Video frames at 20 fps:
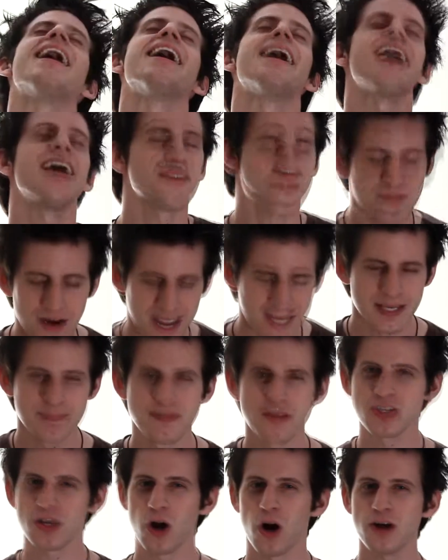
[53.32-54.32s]
And finally,
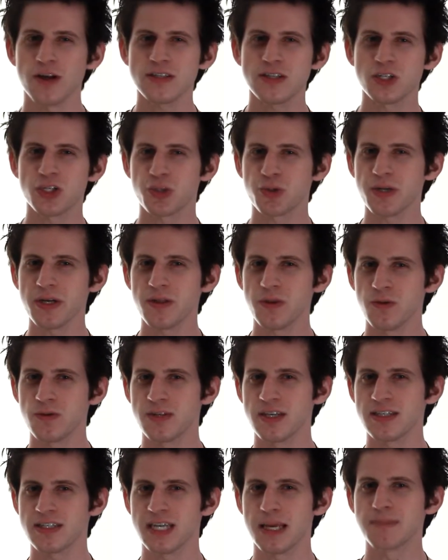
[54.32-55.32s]
there's an artist and tree
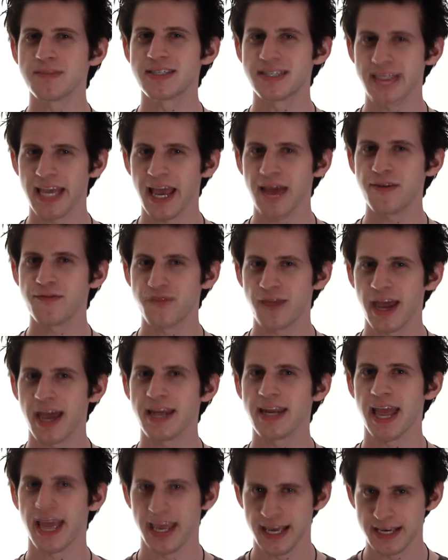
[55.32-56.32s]
enthusiast named Sam
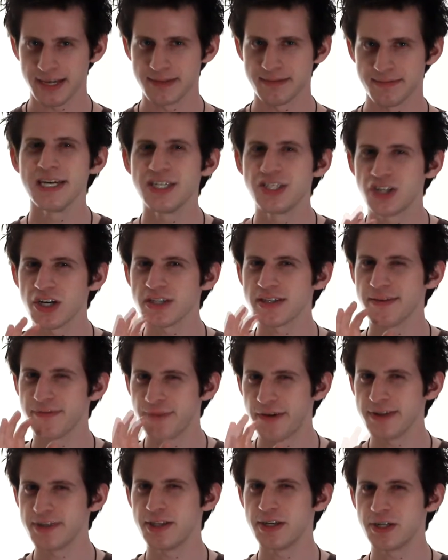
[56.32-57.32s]
Van Aken. He just
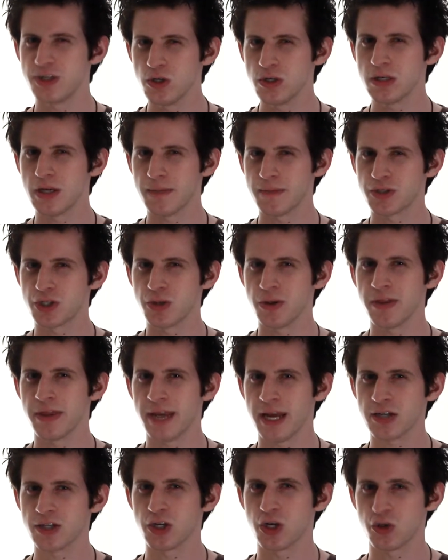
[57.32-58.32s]
invented a new type of tree
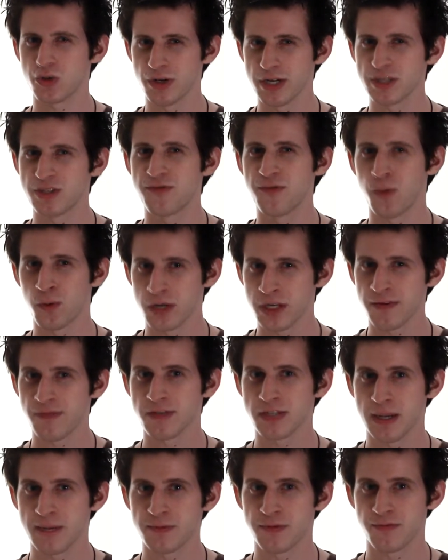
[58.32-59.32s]
that actually creates 40
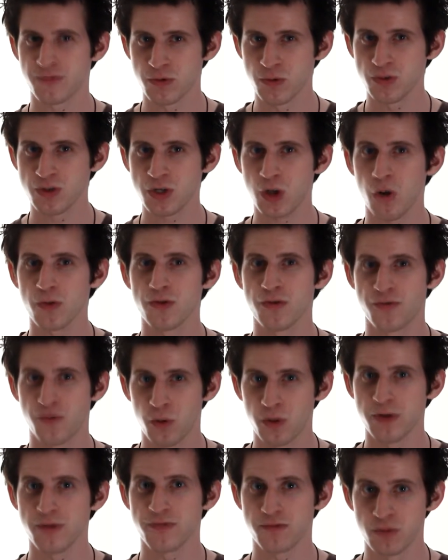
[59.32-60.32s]
different types of fruits called the
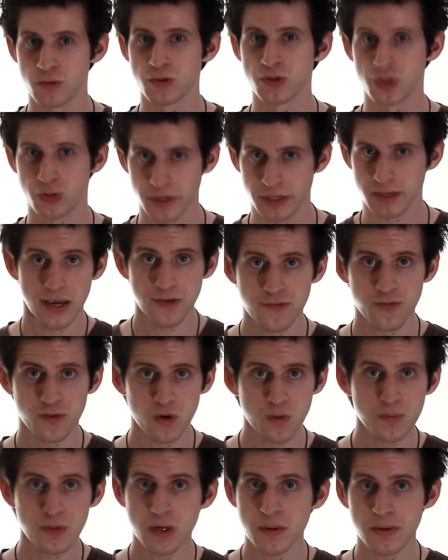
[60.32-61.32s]
40 Fruit Tree.
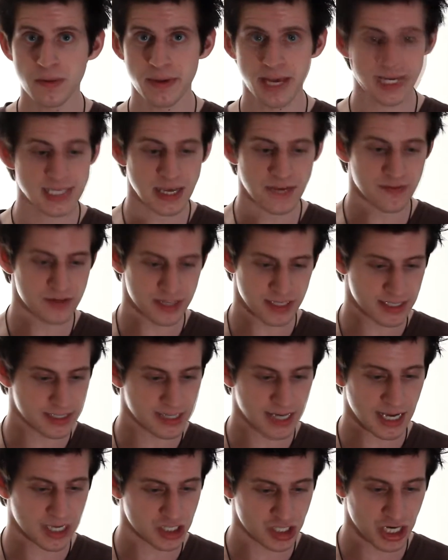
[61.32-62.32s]
full bloom, it makes everything.
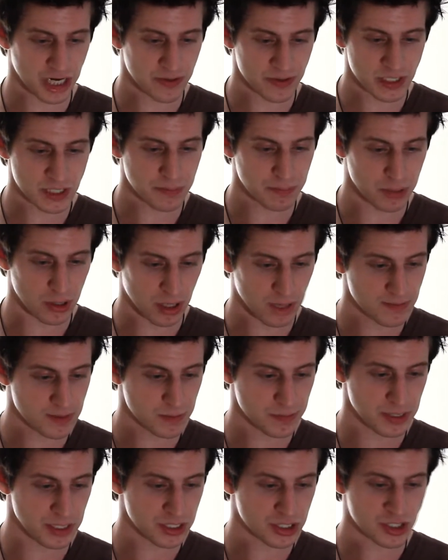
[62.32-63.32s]
It's got cherries, plums,
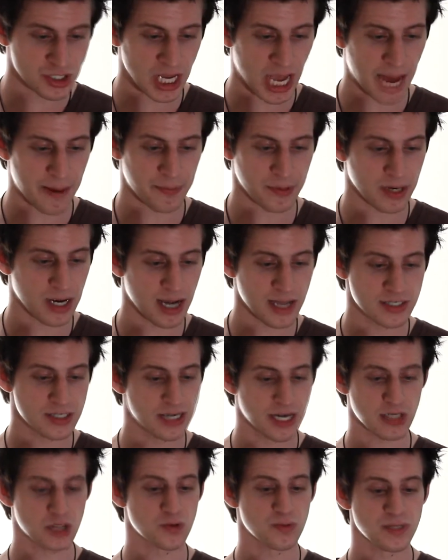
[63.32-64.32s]
peaches, apricots,
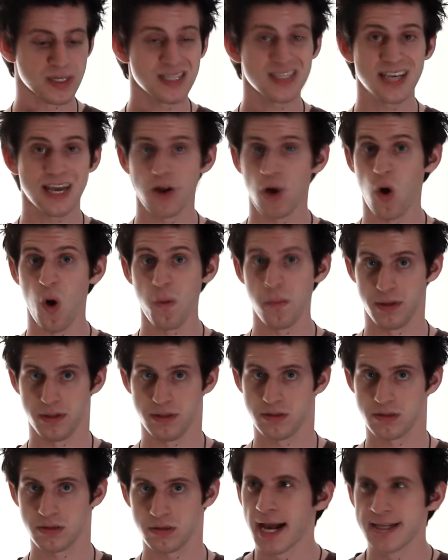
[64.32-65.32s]
nectarines, and almonds.